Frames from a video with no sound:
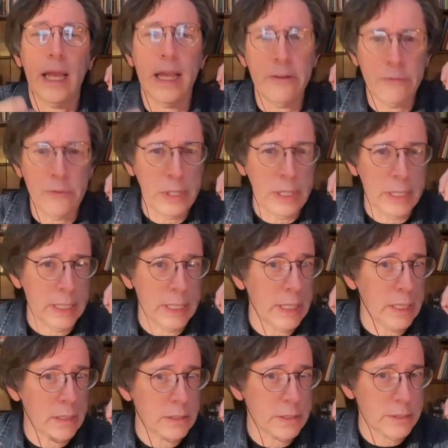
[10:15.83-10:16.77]

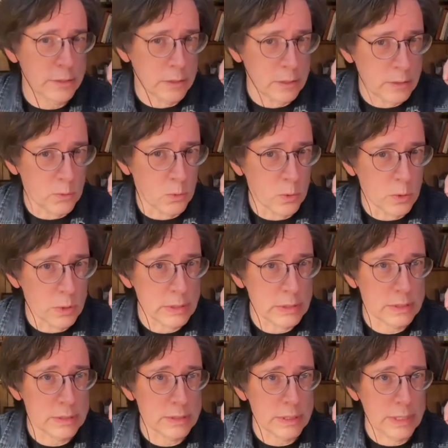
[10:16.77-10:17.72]
everything in Star
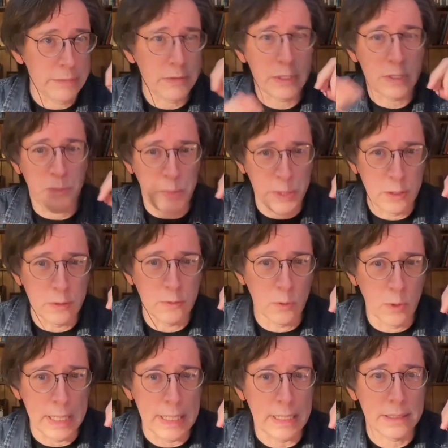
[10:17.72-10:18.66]
Wars, if it's
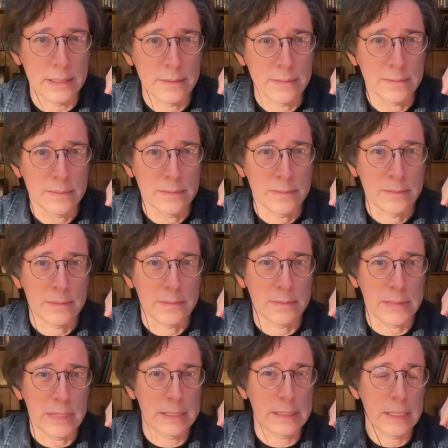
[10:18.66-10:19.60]
built right,
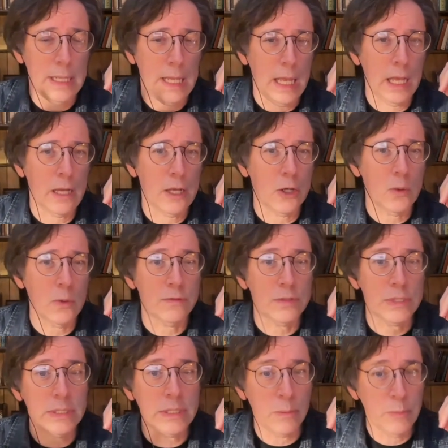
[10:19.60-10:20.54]
is an echo
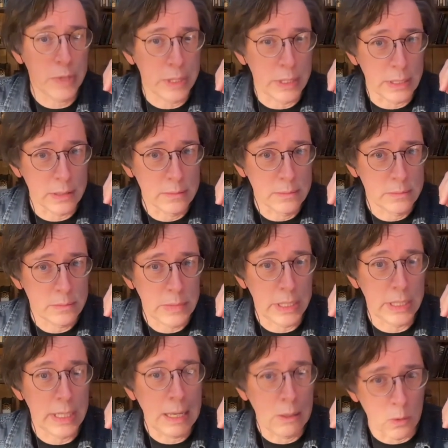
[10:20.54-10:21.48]
of something
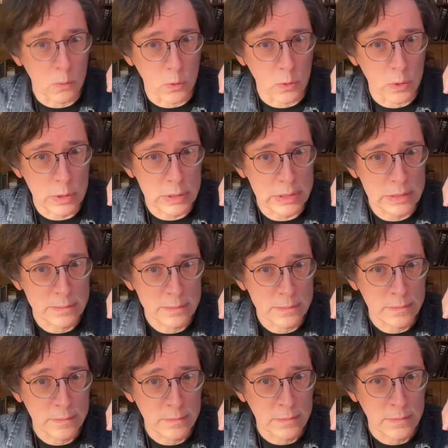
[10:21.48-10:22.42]
in our world.
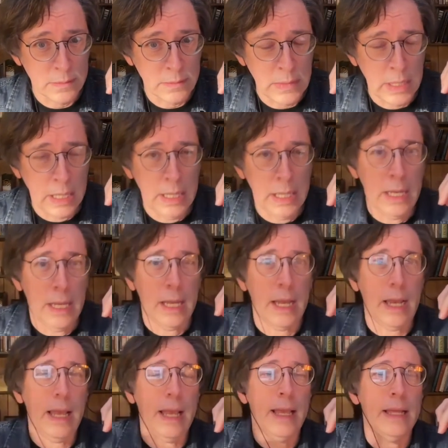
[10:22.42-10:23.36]

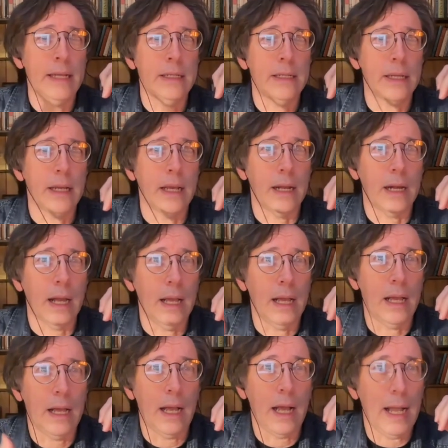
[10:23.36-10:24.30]
And
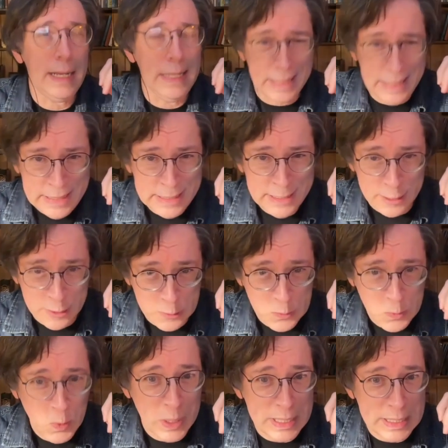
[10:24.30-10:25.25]
I
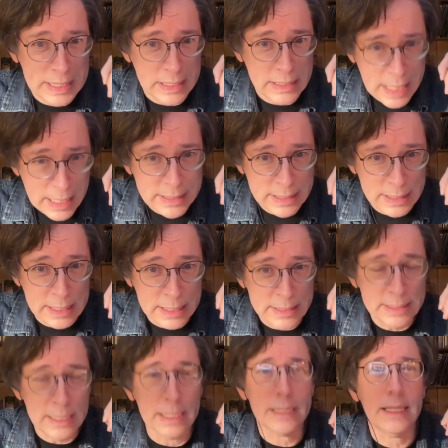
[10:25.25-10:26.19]
listen when he says
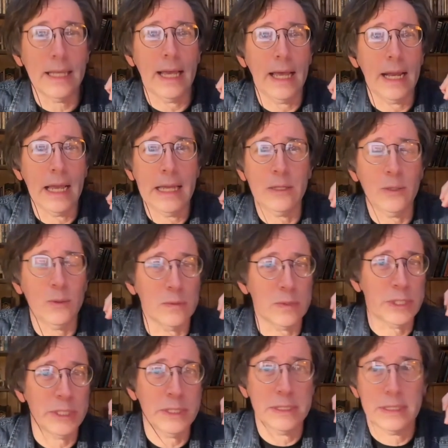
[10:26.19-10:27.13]
things like that. I
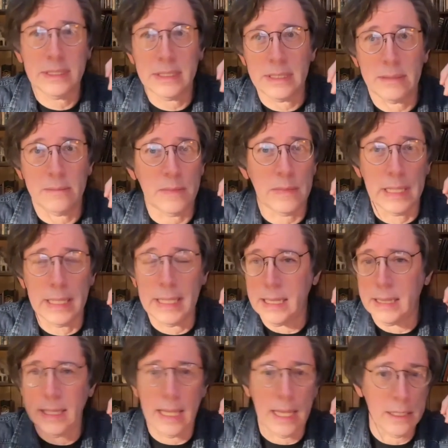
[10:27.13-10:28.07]
don't just
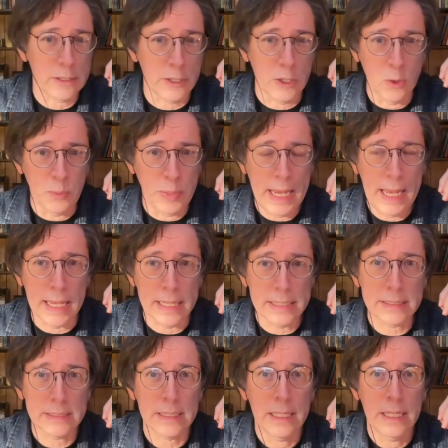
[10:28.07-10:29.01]
let that go
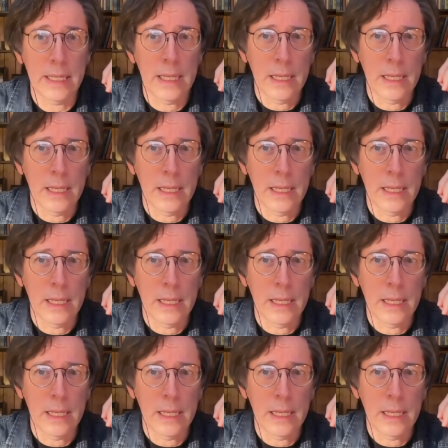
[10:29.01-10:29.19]
past.